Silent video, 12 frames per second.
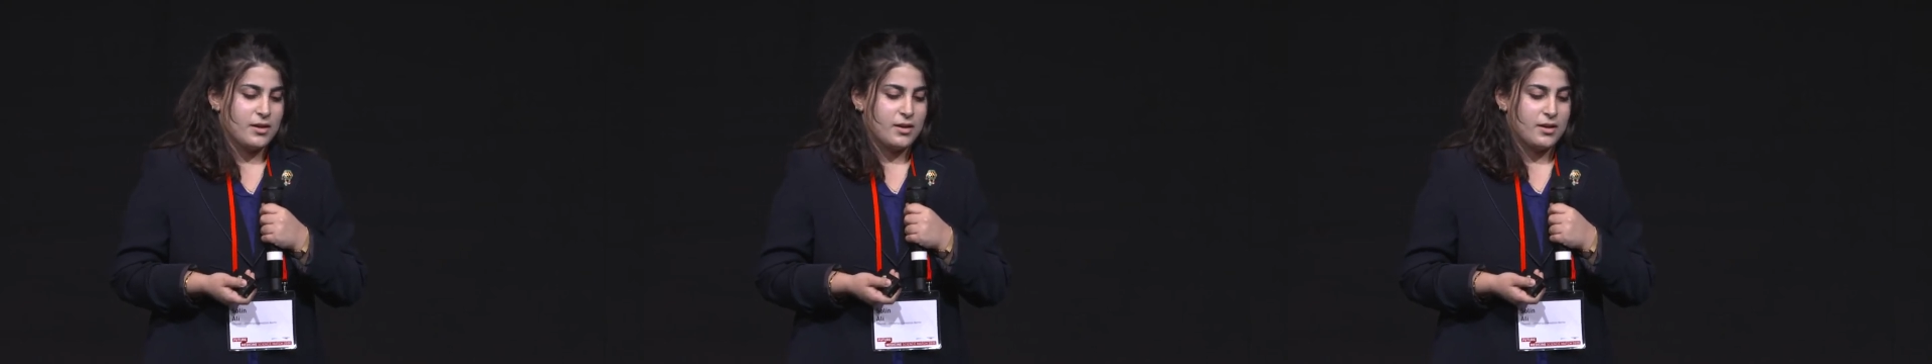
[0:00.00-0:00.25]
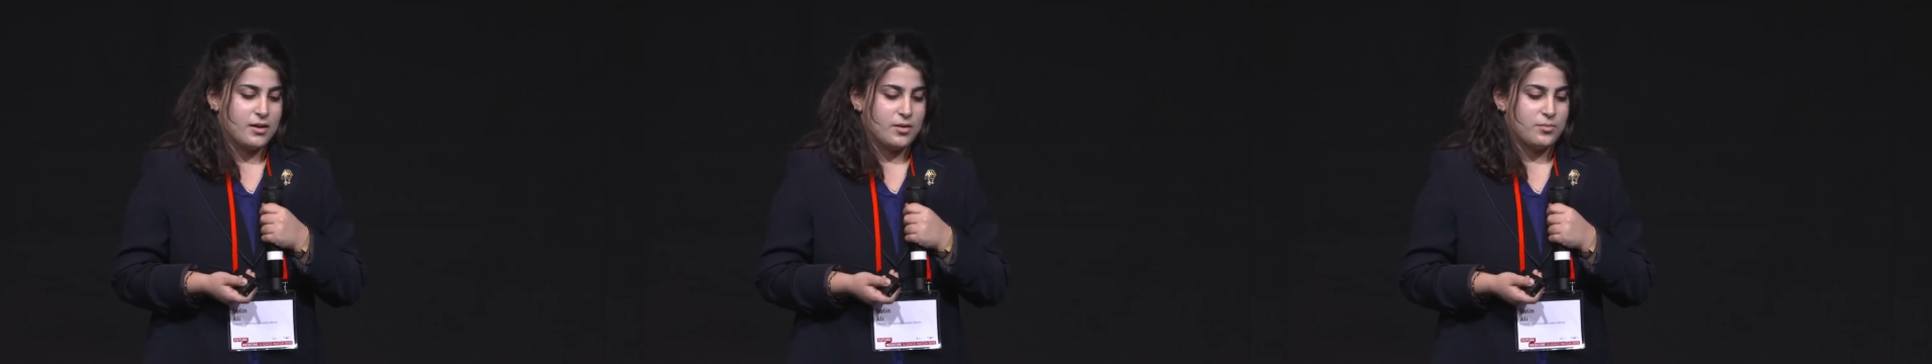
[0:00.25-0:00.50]

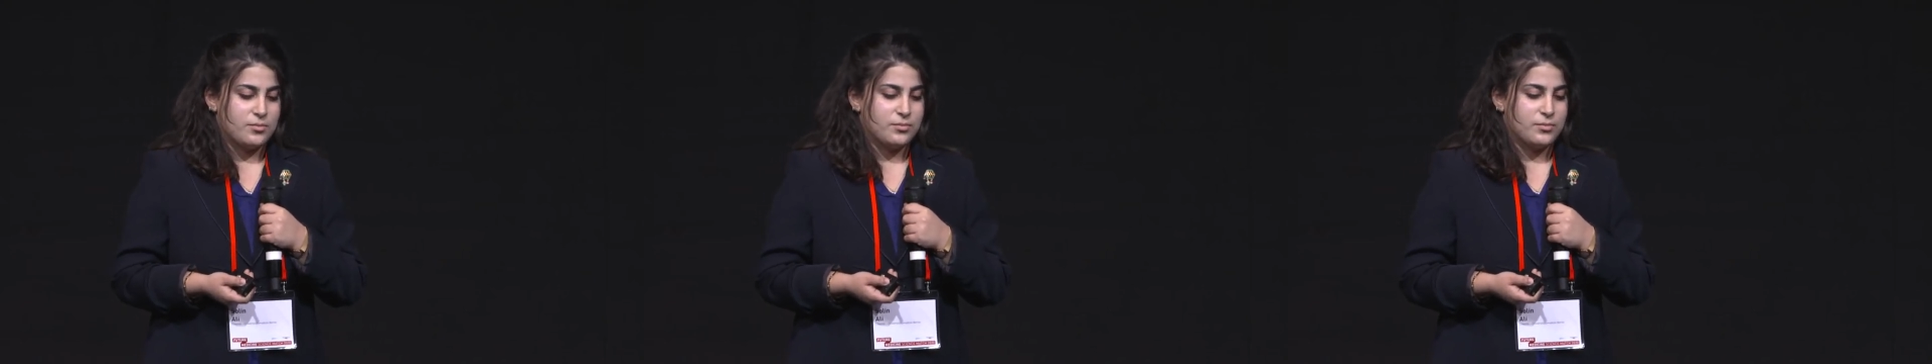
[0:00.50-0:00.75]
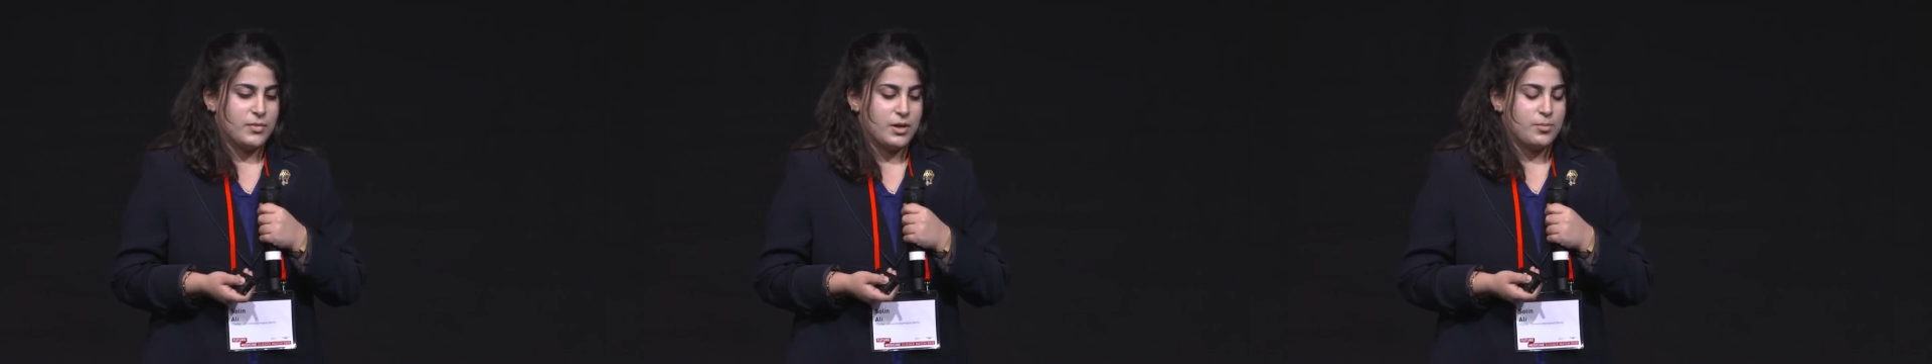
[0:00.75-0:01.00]
Um,
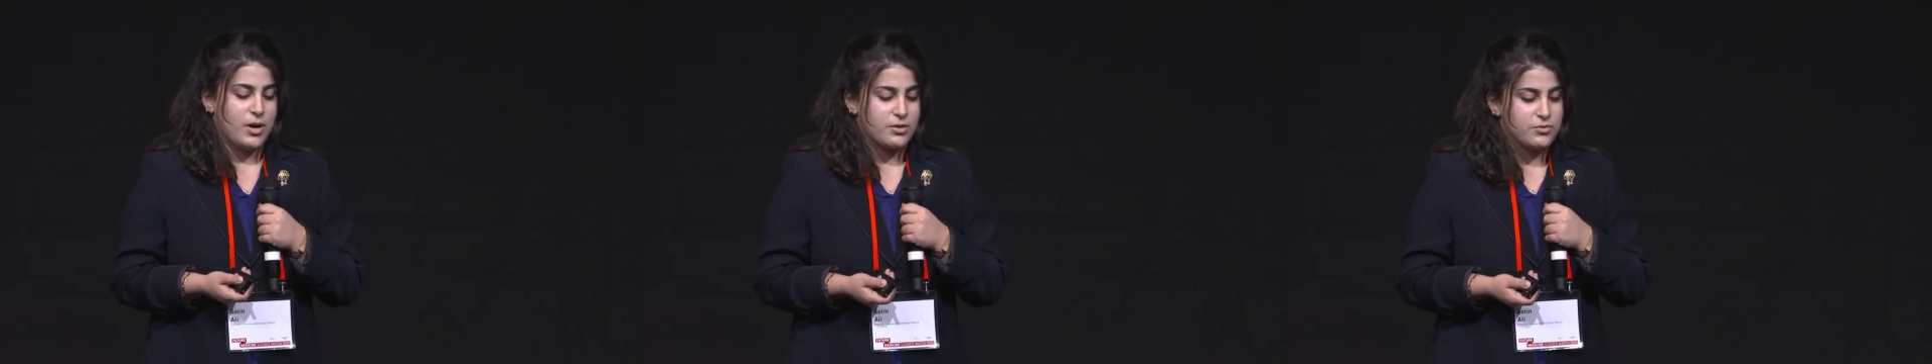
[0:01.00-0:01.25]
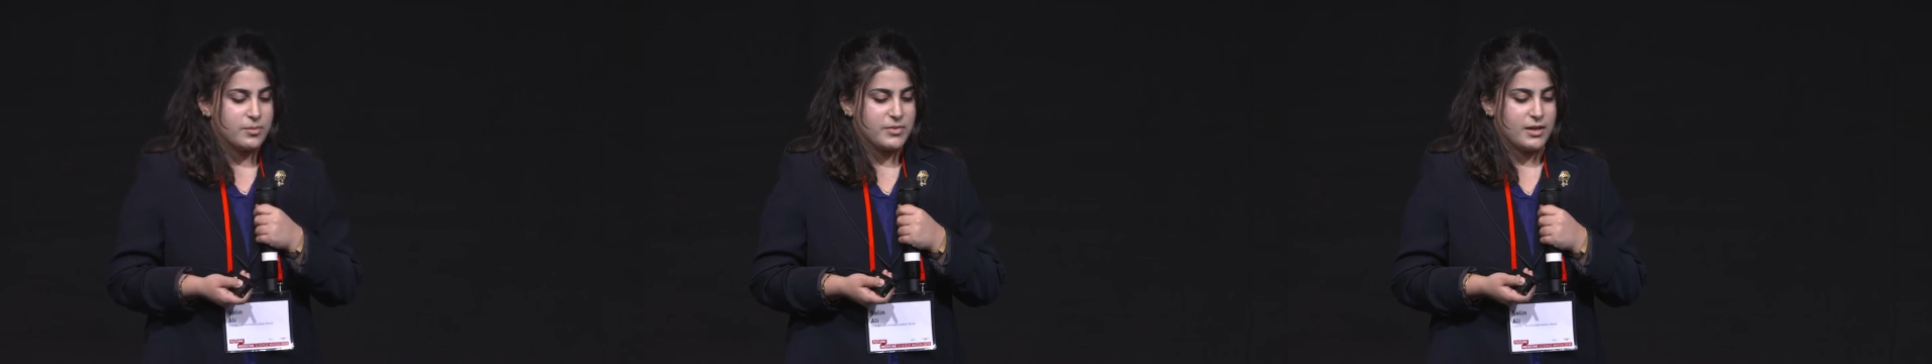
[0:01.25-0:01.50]
apart
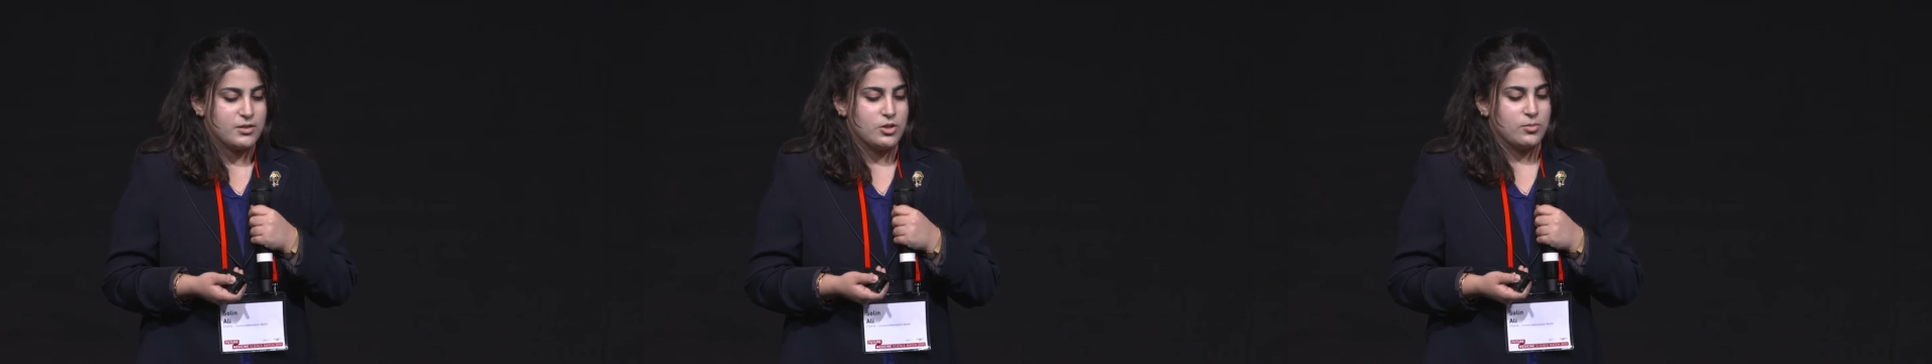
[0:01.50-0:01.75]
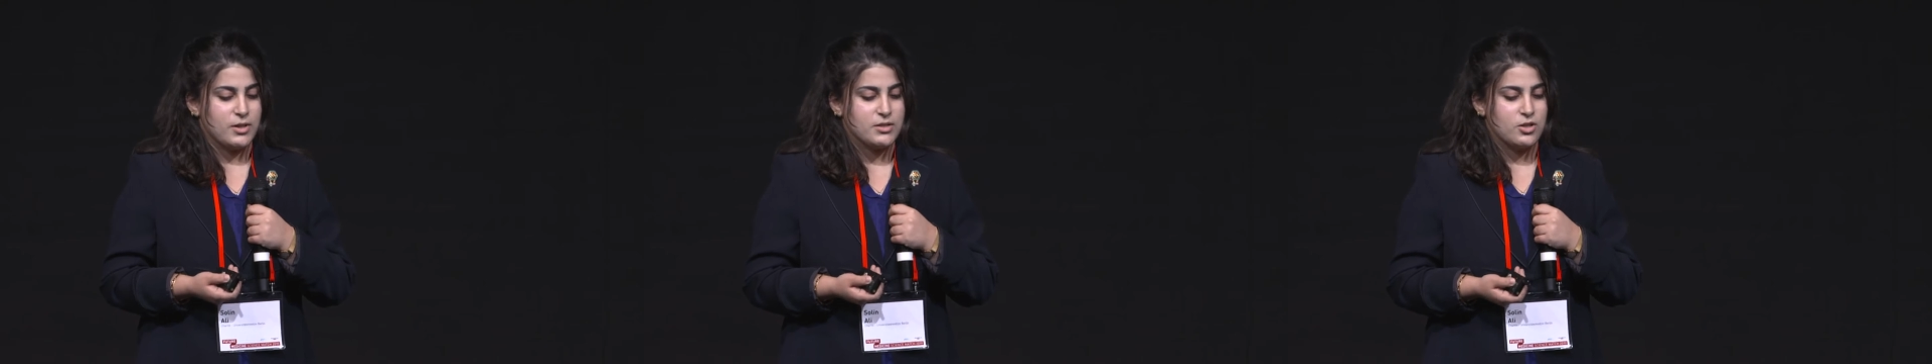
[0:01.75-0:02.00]
from that,
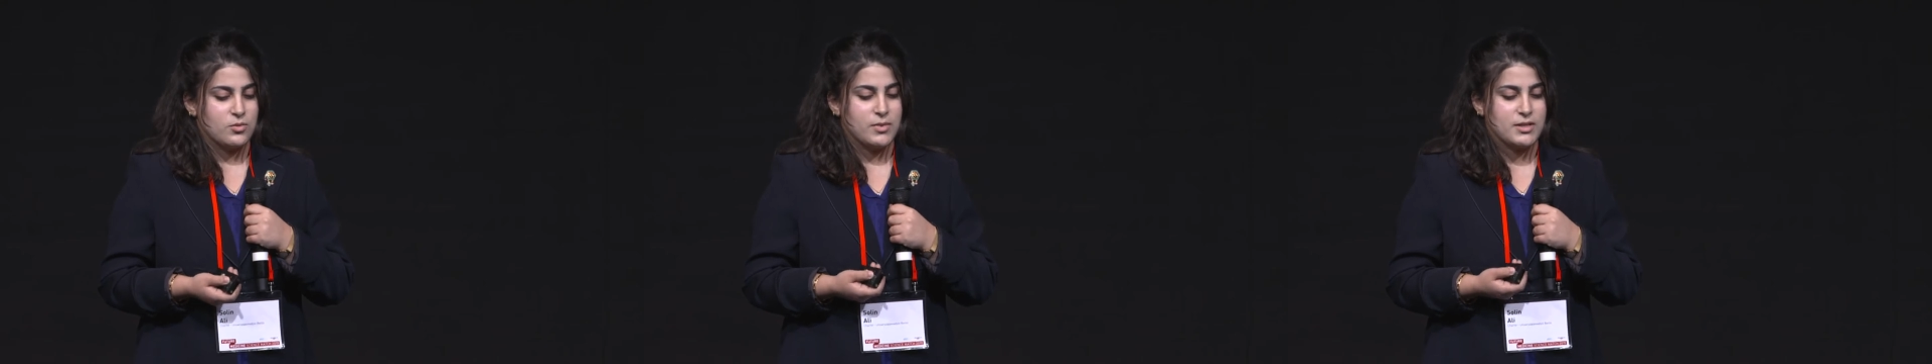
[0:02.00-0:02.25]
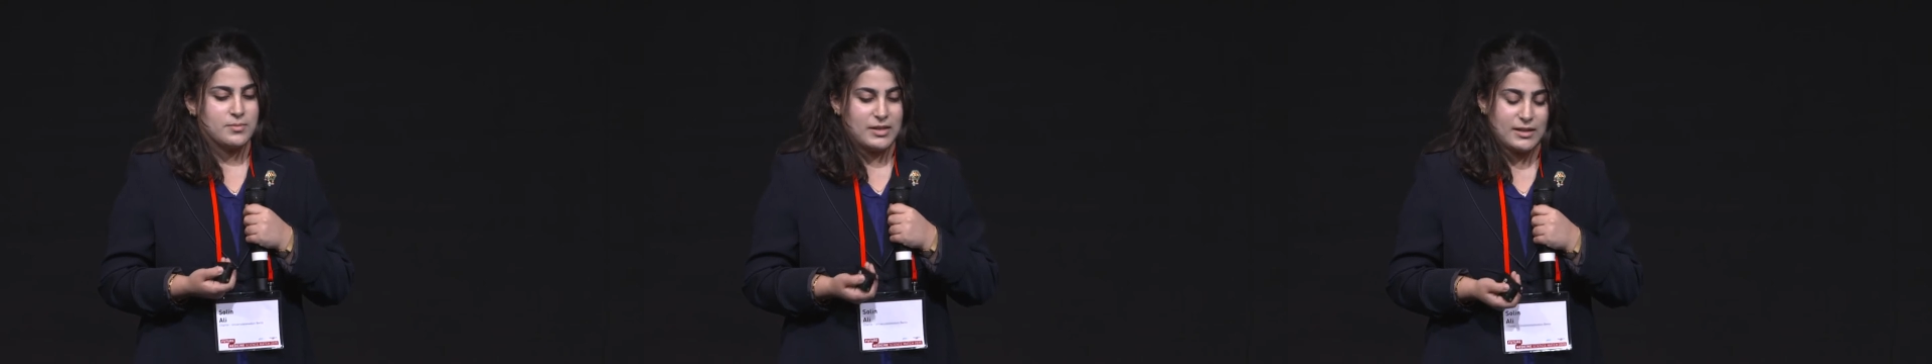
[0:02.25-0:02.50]

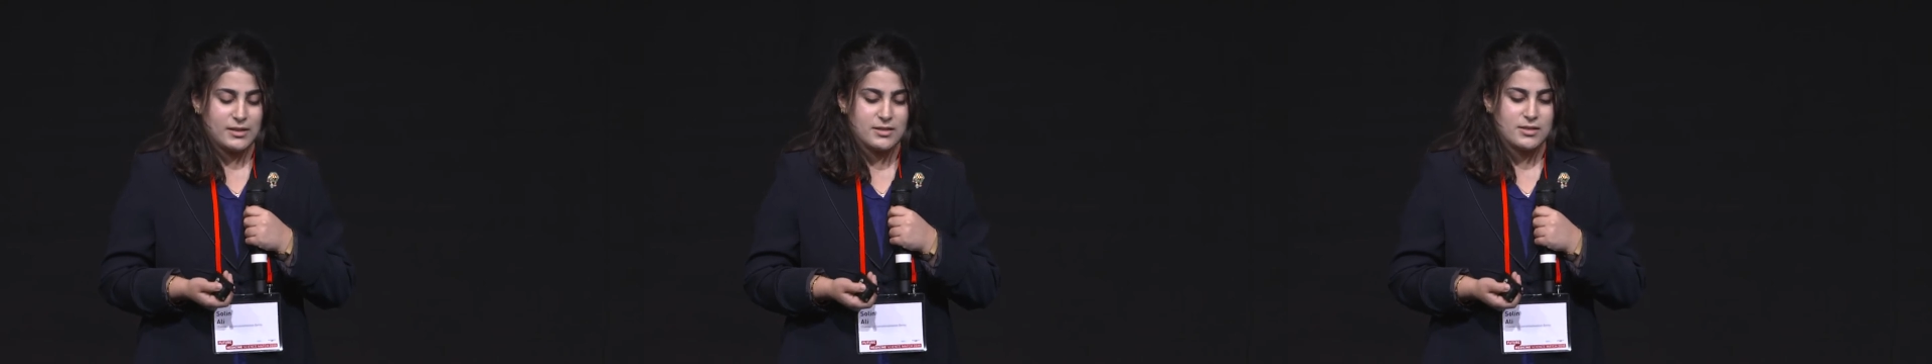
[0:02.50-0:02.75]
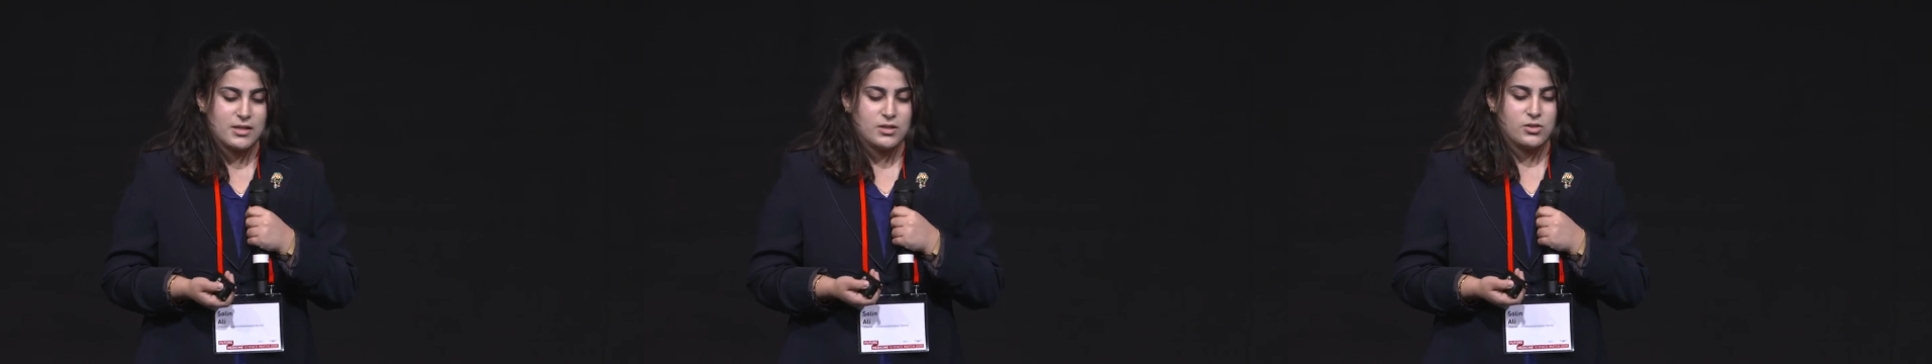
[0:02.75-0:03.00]
neuroblastoma's
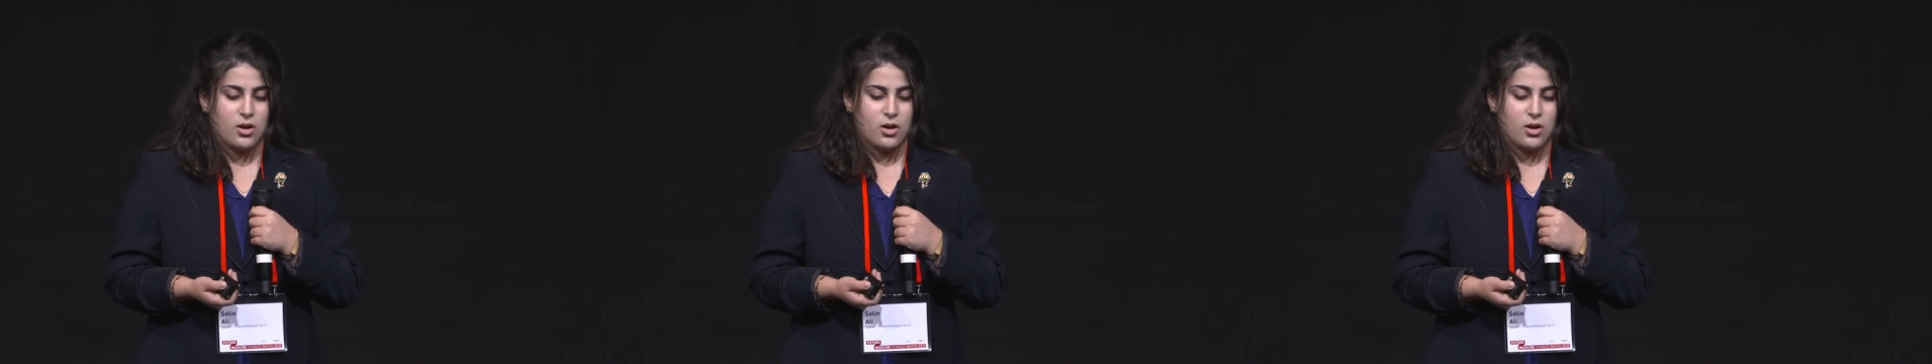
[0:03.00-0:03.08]
malignancy is